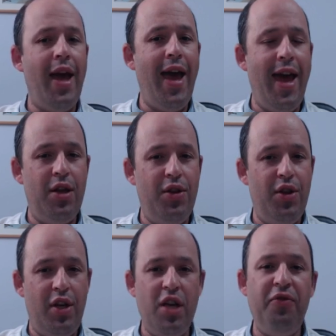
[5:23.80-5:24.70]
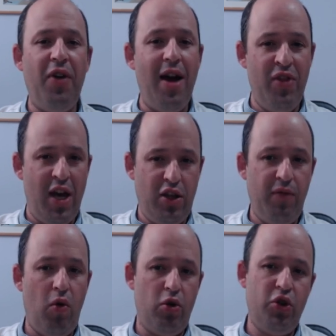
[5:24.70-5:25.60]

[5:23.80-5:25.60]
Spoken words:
and e5, knight e4.